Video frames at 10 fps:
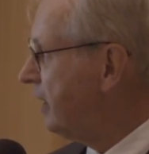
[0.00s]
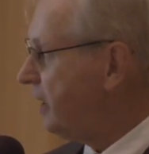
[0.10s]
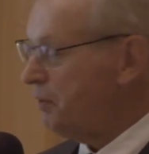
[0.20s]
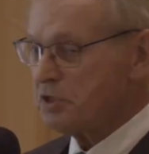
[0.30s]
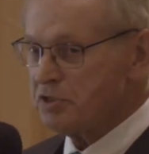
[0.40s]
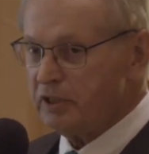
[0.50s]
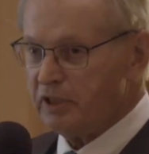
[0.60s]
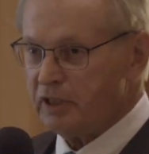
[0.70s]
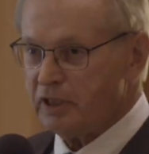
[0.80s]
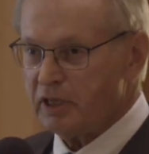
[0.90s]
He was
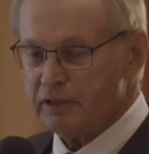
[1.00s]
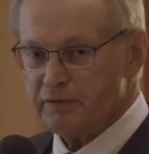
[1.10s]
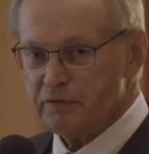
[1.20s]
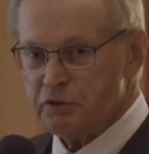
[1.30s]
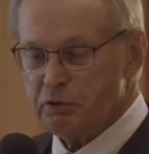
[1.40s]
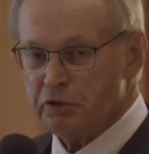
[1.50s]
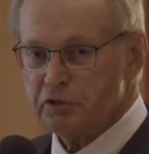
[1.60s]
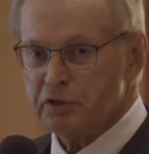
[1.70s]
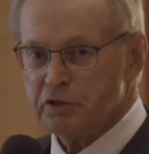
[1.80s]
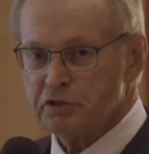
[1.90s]
the tutor
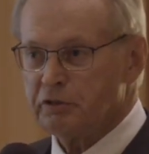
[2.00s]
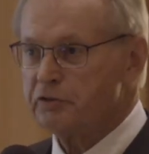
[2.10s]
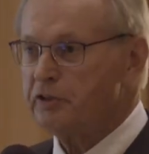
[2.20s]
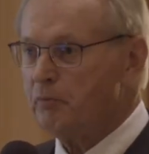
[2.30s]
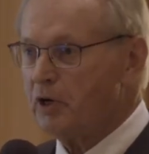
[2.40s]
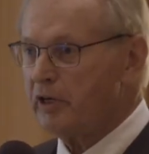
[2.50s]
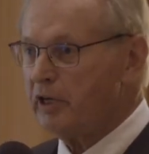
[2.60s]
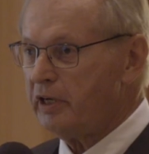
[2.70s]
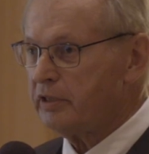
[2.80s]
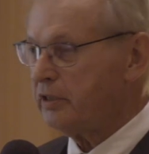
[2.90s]
to the children of Mark
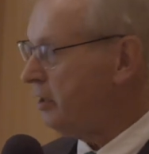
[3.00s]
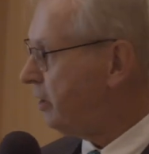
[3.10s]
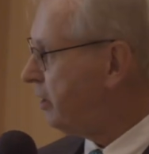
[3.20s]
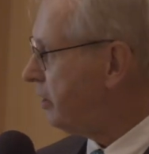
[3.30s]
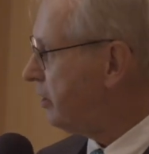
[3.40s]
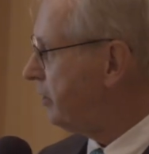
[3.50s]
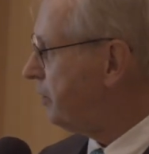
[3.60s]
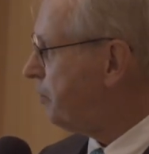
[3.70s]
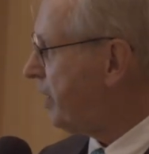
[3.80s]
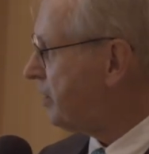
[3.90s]
Antony and
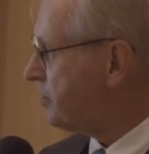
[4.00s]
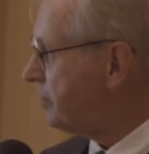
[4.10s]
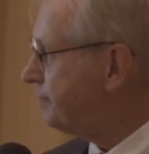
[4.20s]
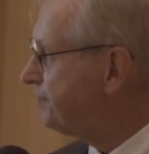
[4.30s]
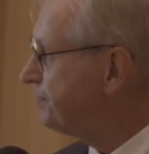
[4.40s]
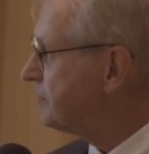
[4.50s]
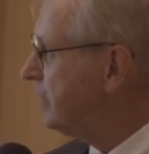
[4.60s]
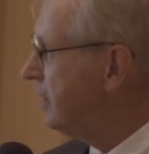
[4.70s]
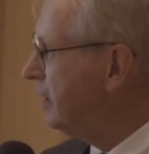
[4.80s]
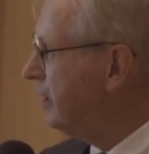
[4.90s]
Cleopatra.
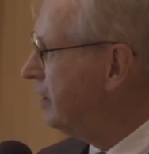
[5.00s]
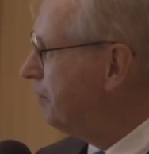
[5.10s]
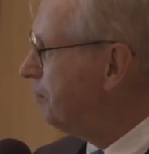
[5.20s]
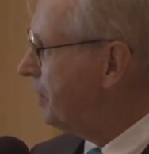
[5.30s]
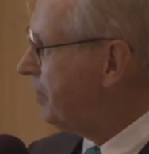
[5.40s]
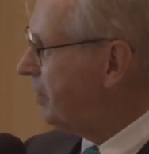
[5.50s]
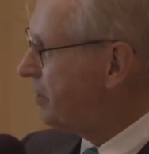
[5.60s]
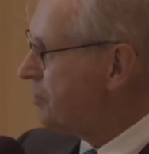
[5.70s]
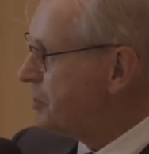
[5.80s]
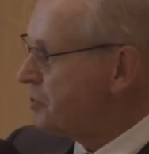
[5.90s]
But
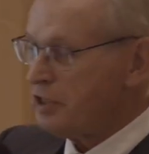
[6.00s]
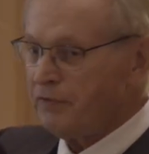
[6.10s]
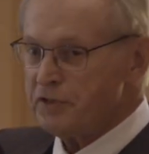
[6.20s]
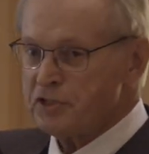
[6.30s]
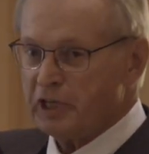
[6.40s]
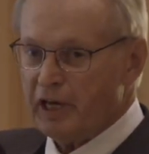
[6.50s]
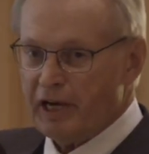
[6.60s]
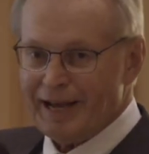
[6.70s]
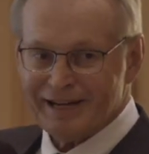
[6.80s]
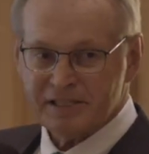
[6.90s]
here Josephus
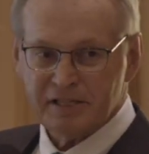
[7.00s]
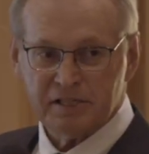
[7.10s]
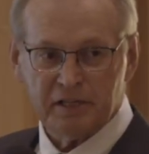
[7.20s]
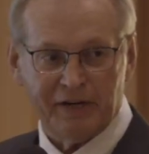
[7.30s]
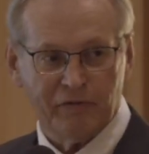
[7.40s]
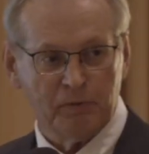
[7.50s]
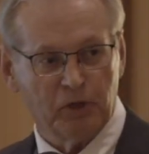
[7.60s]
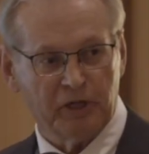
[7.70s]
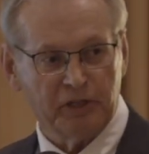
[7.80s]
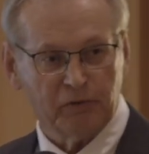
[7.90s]
again, access to every
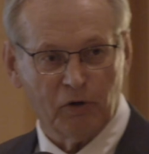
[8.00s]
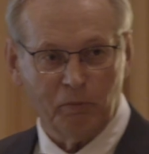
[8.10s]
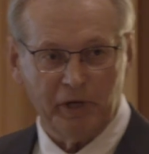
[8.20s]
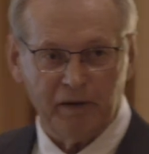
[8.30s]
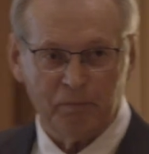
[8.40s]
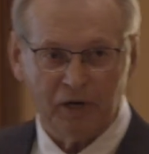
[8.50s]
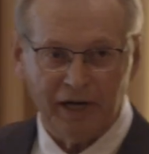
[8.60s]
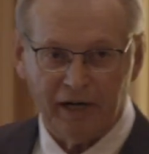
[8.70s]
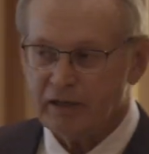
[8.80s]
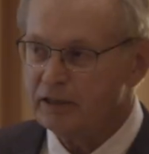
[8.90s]
book in the Roman
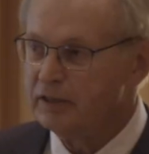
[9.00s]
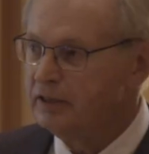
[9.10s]
Empire